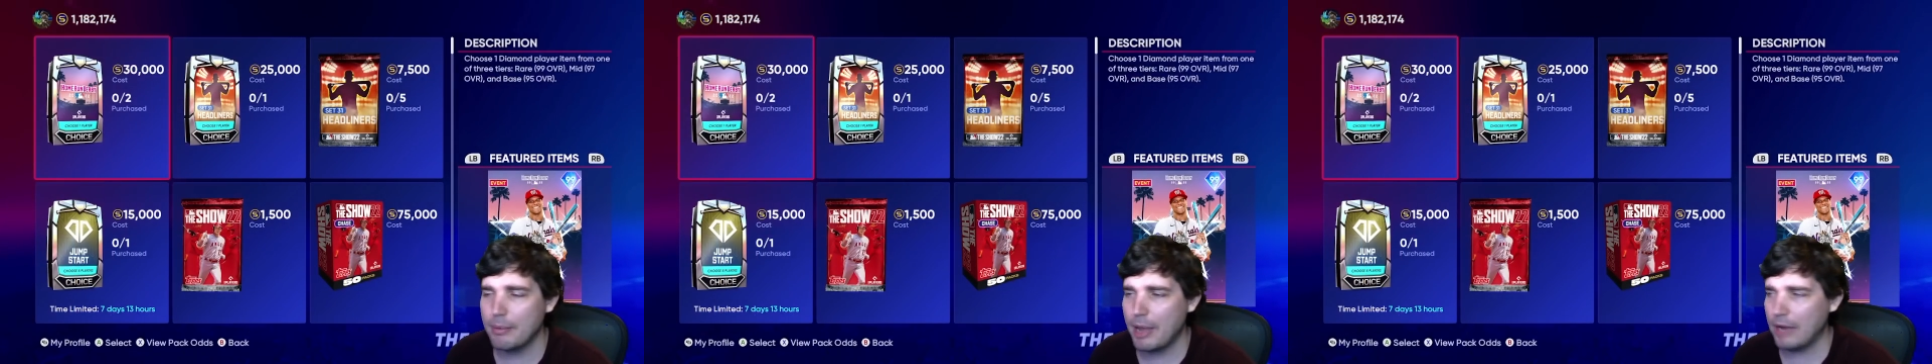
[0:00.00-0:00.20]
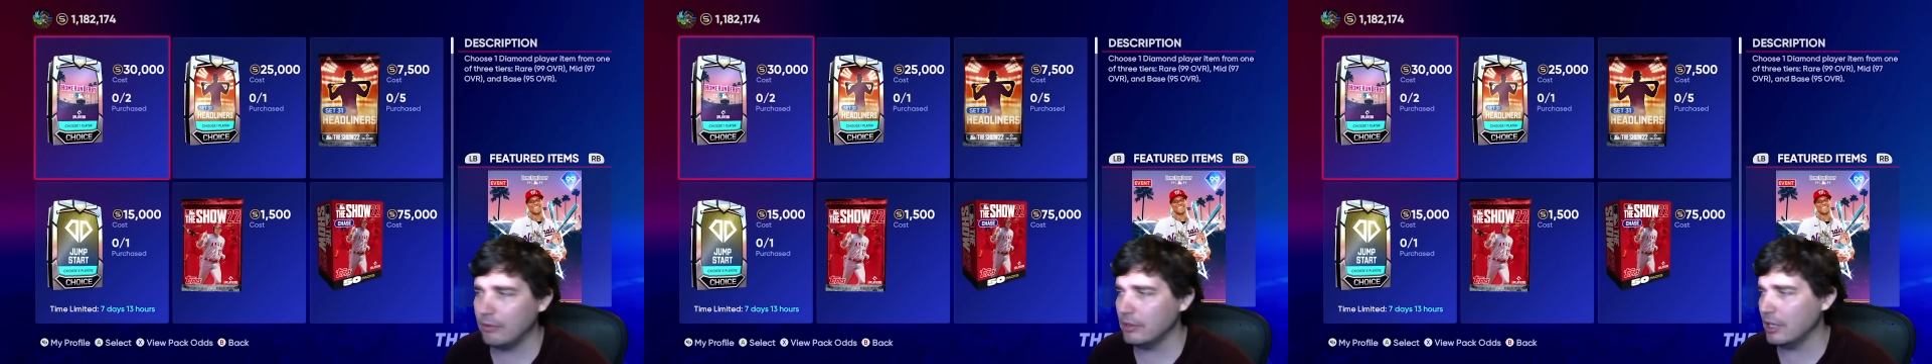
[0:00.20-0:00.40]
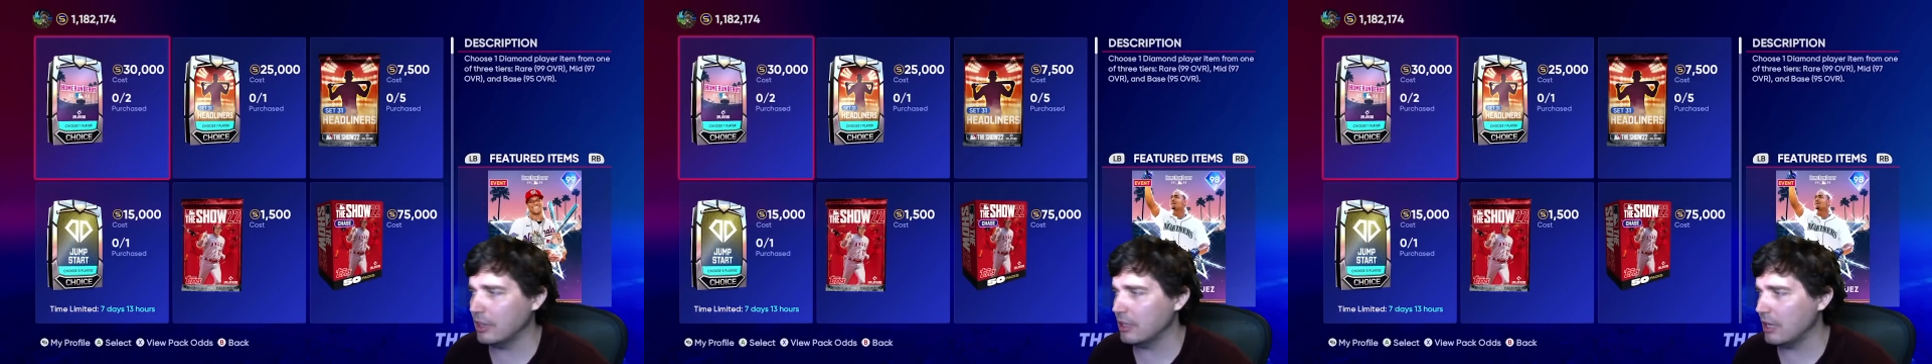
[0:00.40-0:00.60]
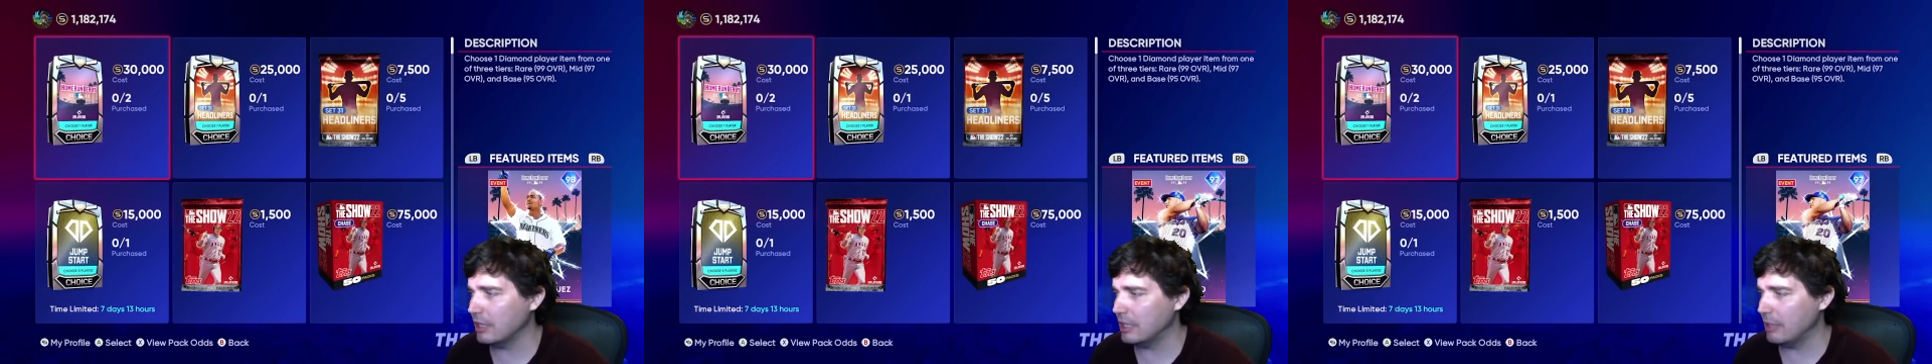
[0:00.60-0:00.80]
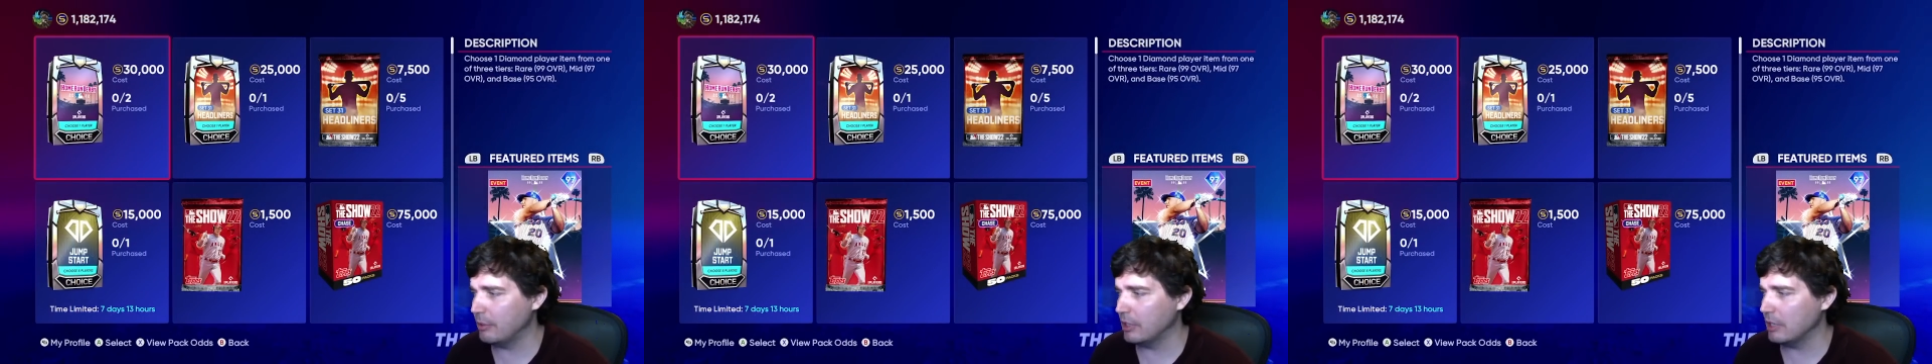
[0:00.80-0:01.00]
I really thought
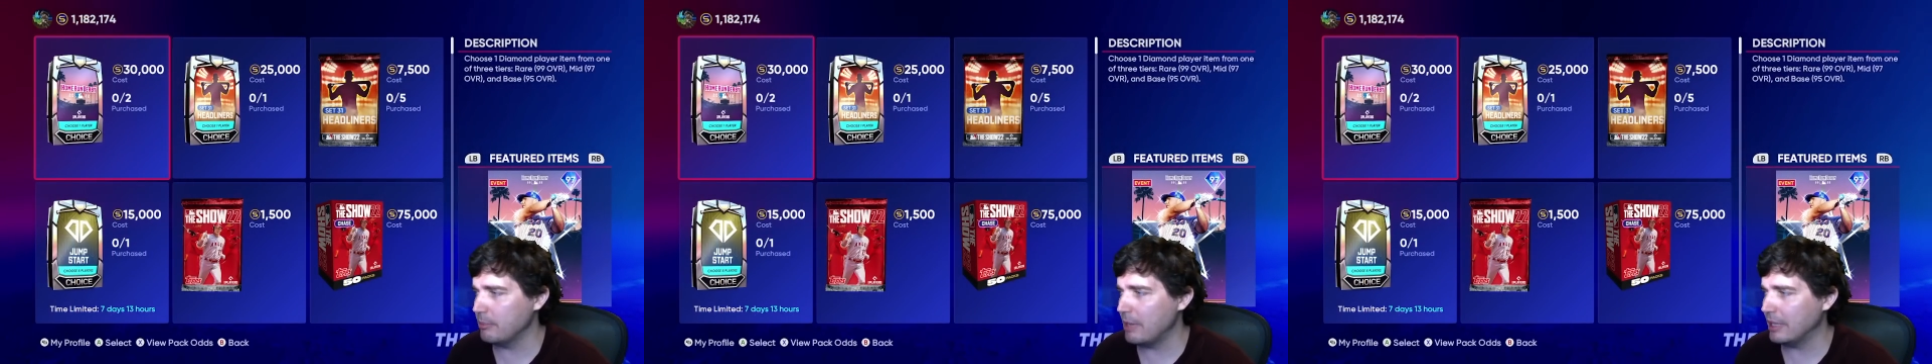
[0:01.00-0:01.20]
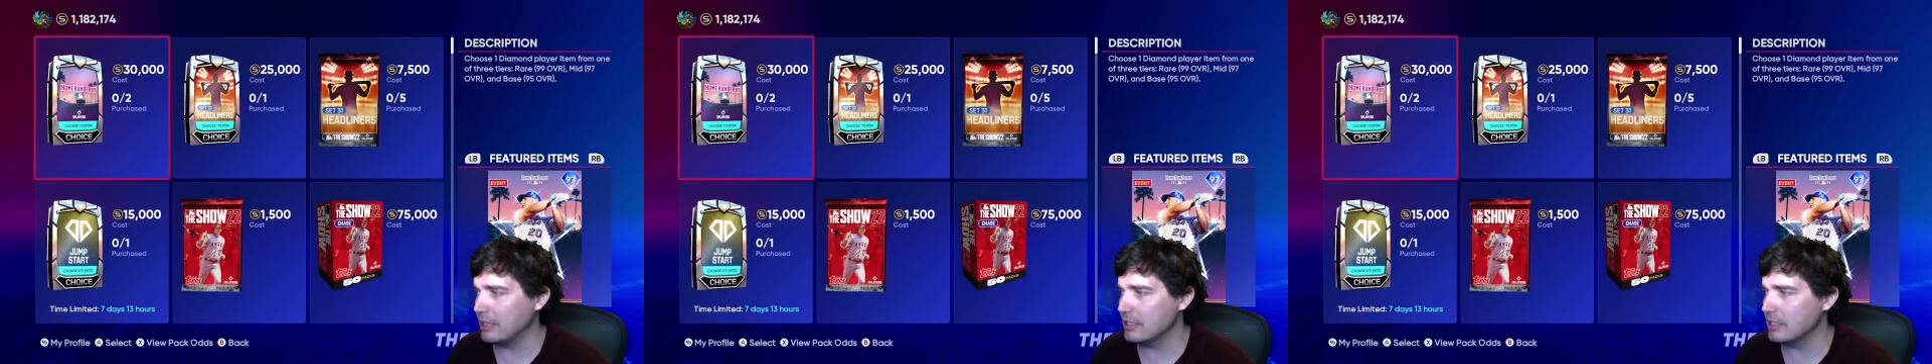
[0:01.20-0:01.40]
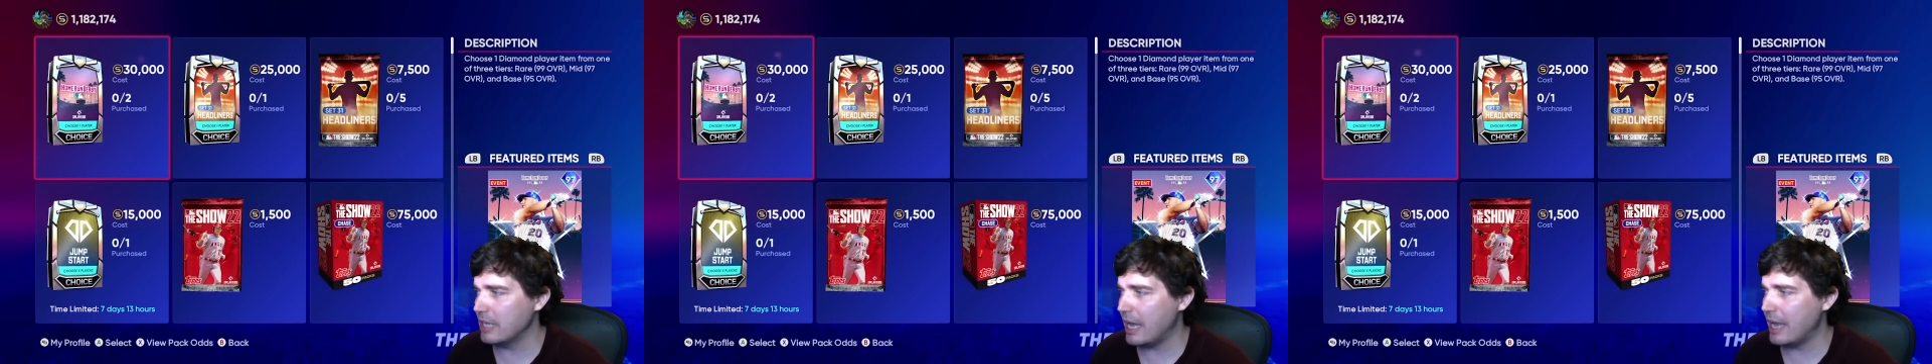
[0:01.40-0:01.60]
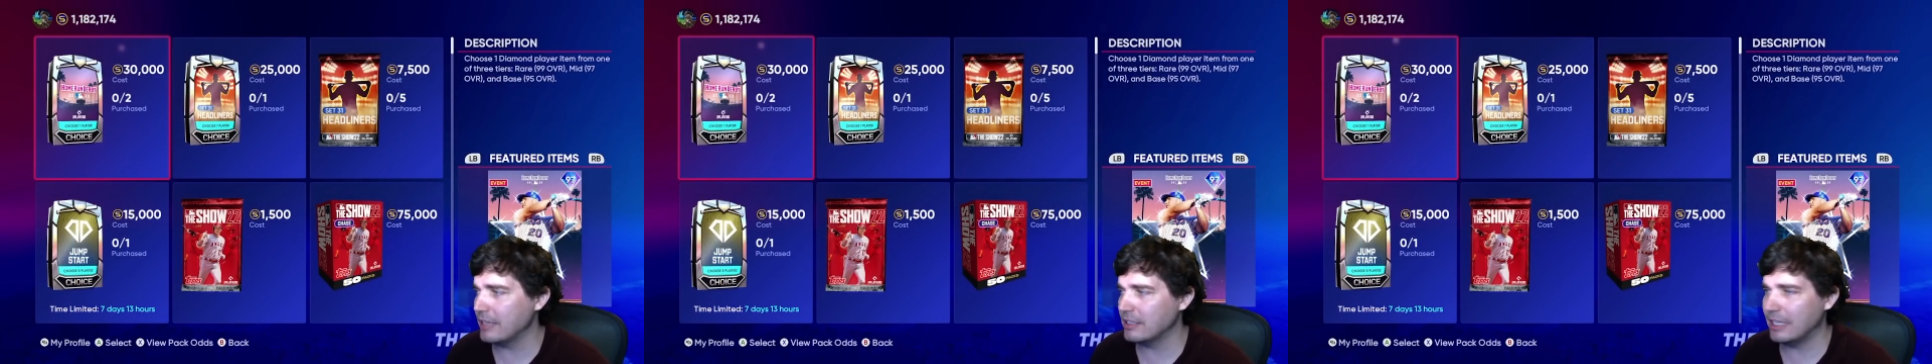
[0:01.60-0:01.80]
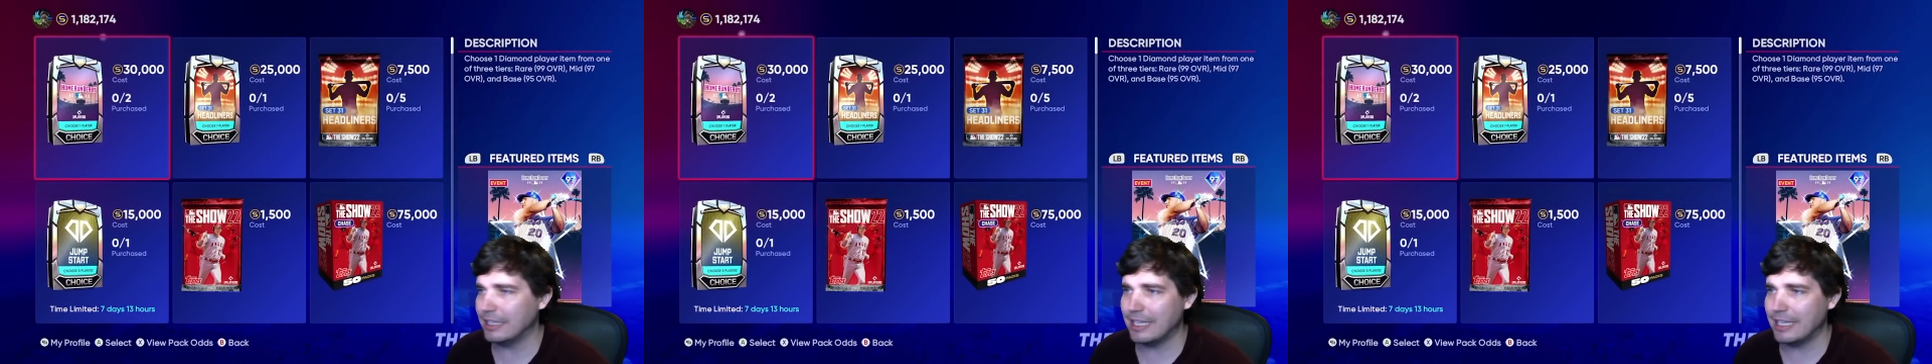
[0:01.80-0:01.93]
they were going to make these guys in, like,